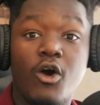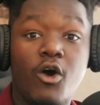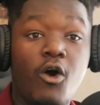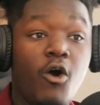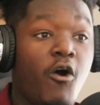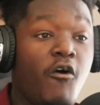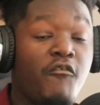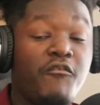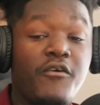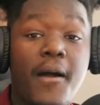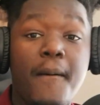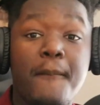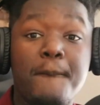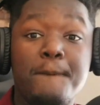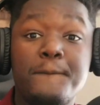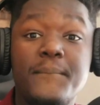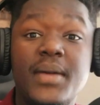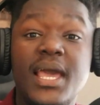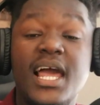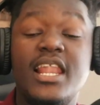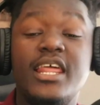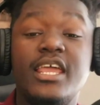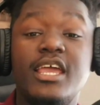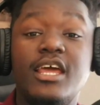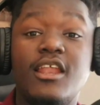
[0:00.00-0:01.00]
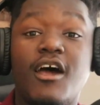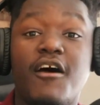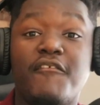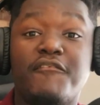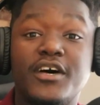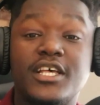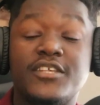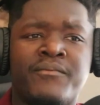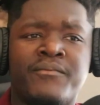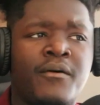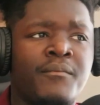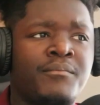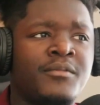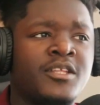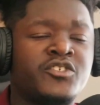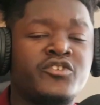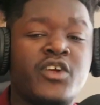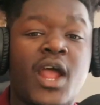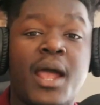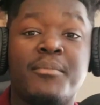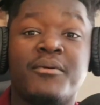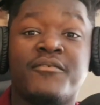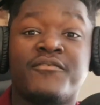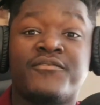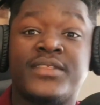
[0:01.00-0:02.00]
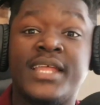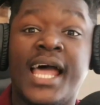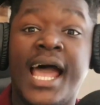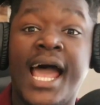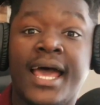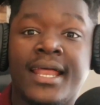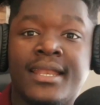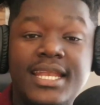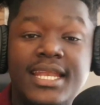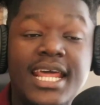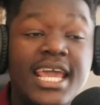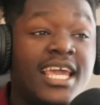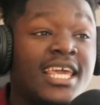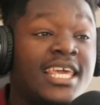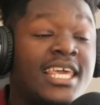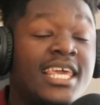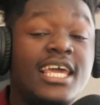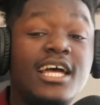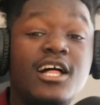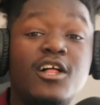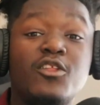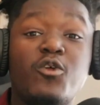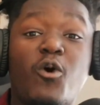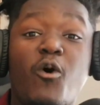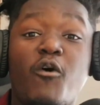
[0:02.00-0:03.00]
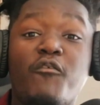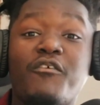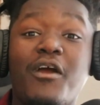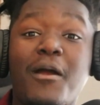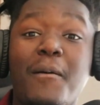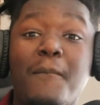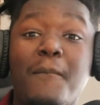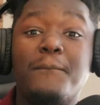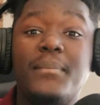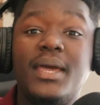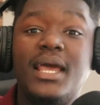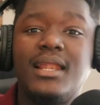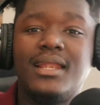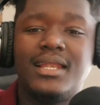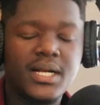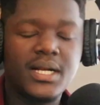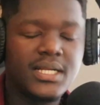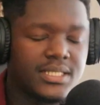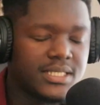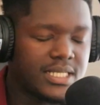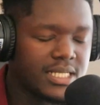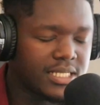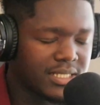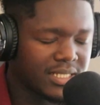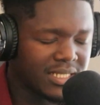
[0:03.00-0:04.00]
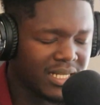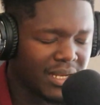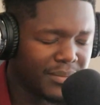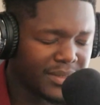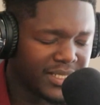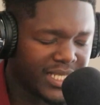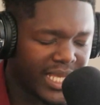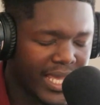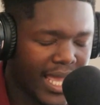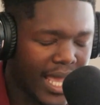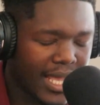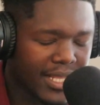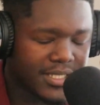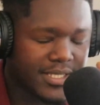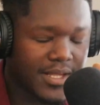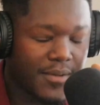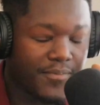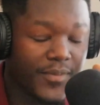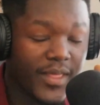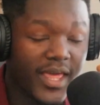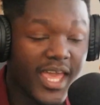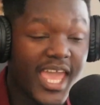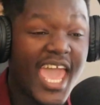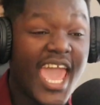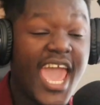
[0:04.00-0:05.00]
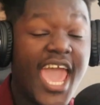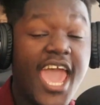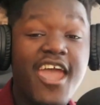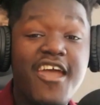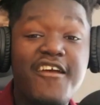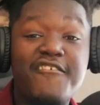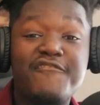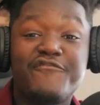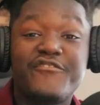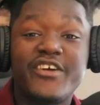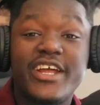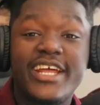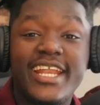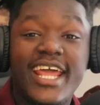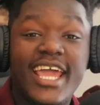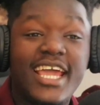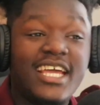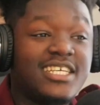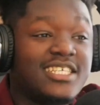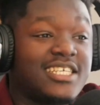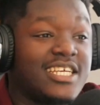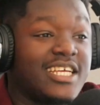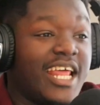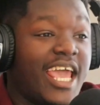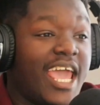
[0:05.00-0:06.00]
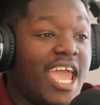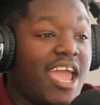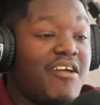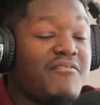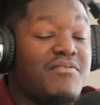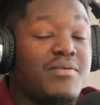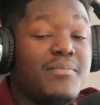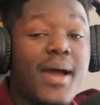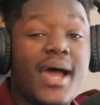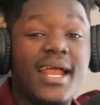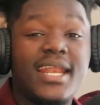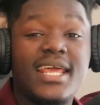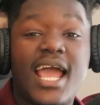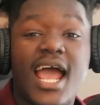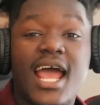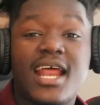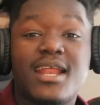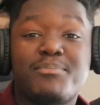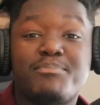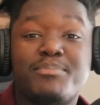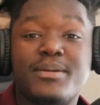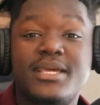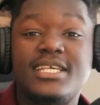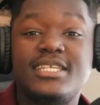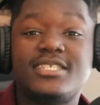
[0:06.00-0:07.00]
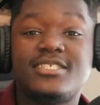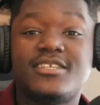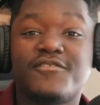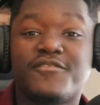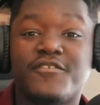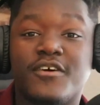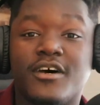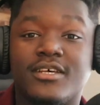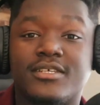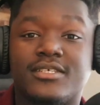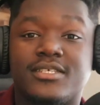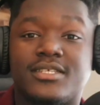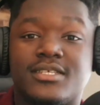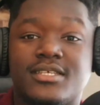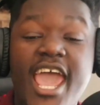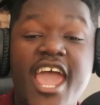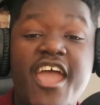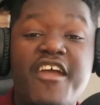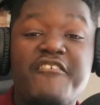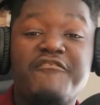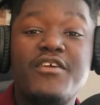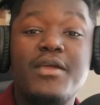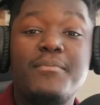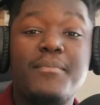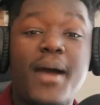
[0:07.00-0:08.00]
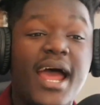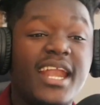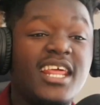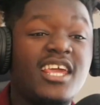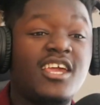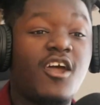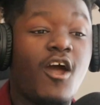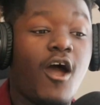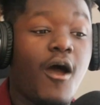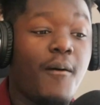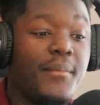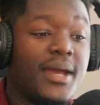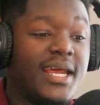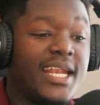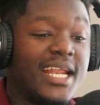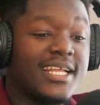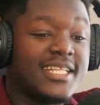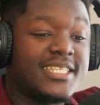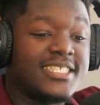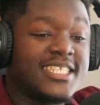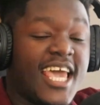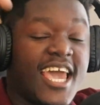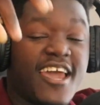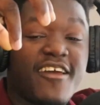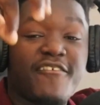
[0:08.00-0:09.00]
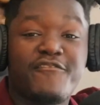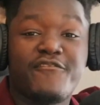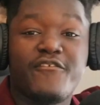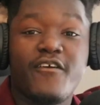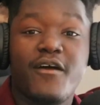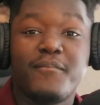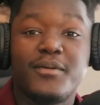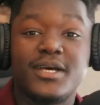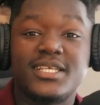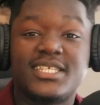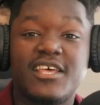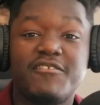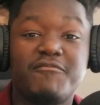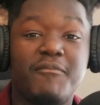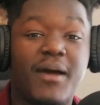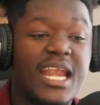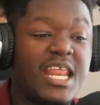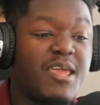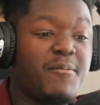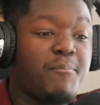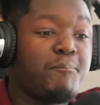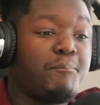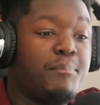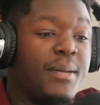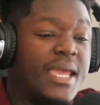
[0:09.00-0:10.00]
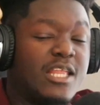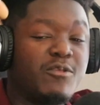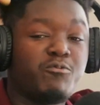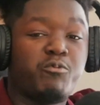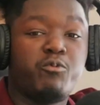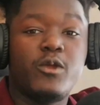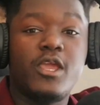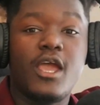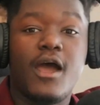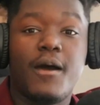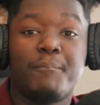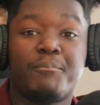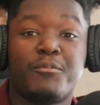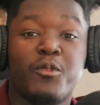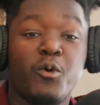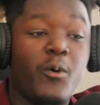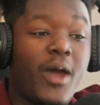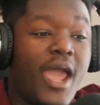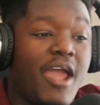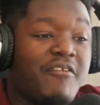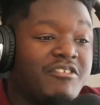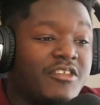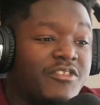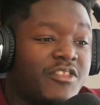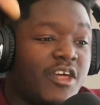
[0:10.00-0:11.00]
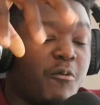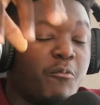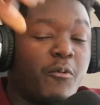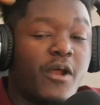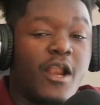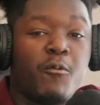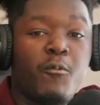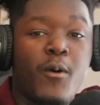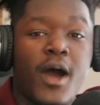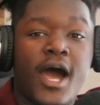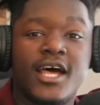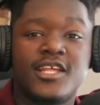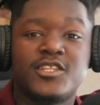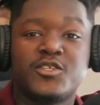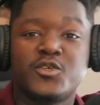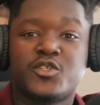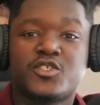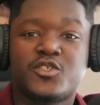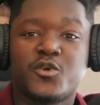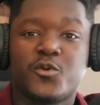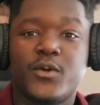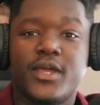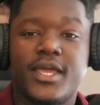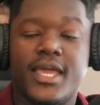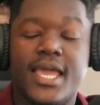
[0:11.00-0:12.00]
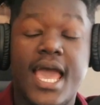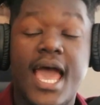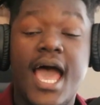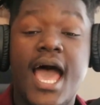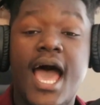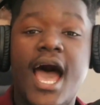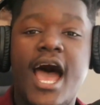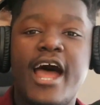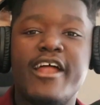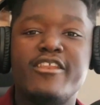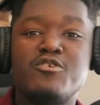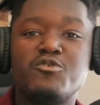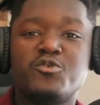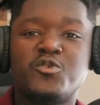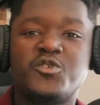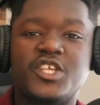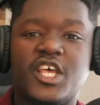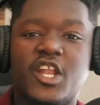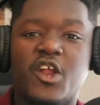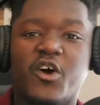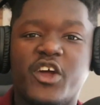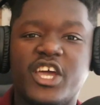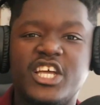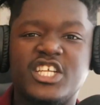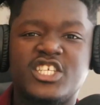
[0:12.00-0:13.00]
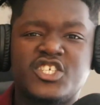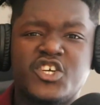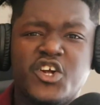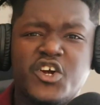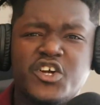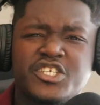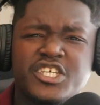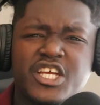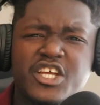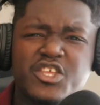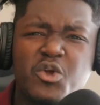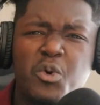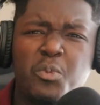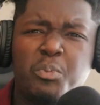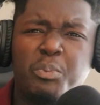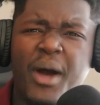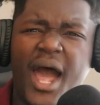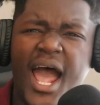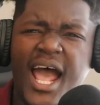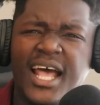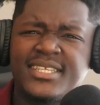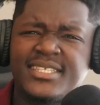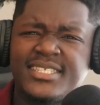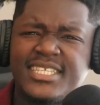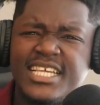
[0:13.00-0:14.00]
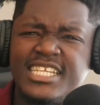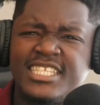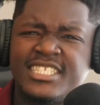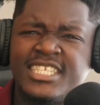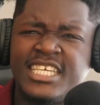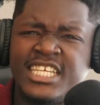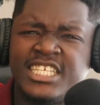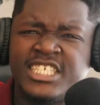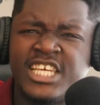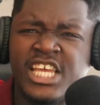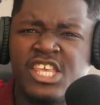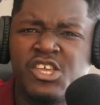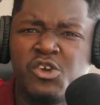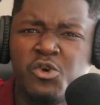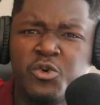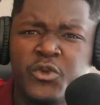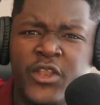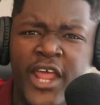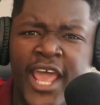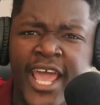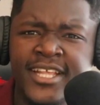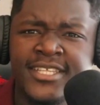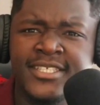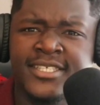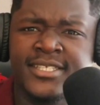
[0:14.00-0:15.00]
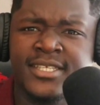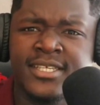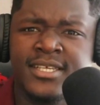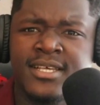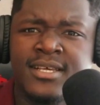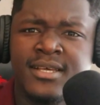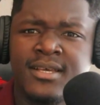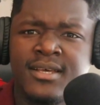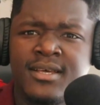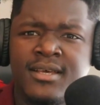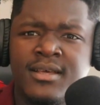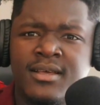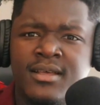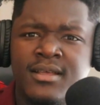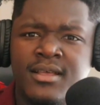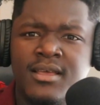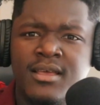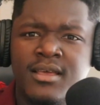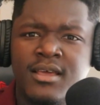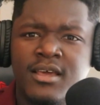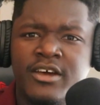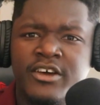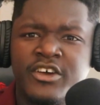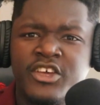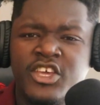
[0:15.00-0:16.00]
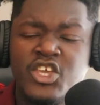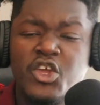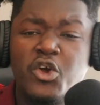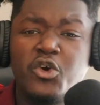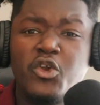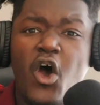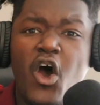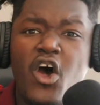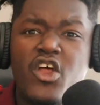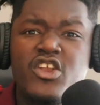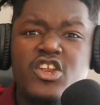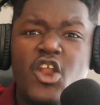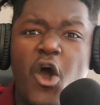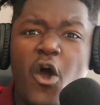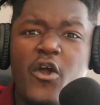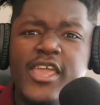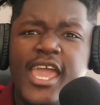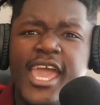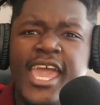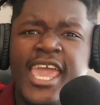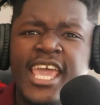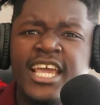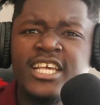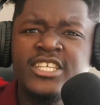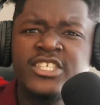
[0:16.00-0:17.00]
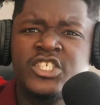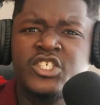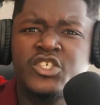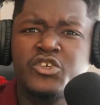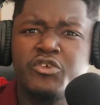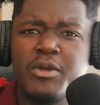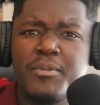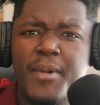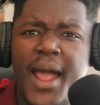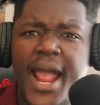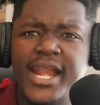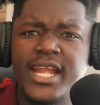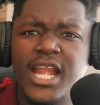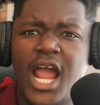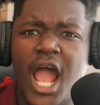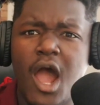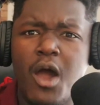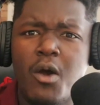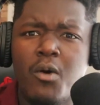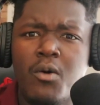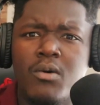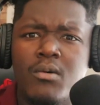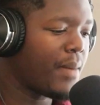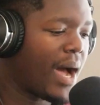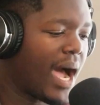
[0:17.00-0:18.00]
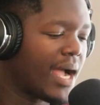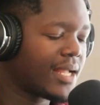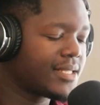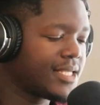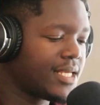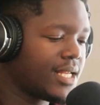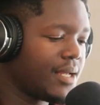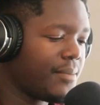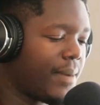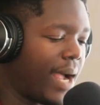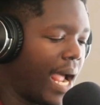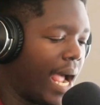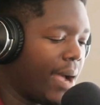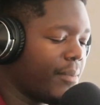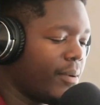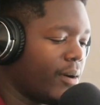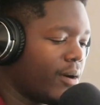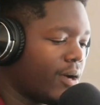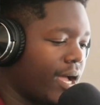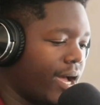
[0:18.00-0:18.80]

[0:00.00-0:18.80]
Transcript: over 1 million of us from the tribe of Dan. They killed over million. For instance, let me tell y'all something. Every nation, everybody had a piece of us. Everybody come in and take from us. Everybody beat we up, do everything what I want to do to we. And you sit down in church and you pastor teaching you this? You don't know your history right now? Back to the Bible,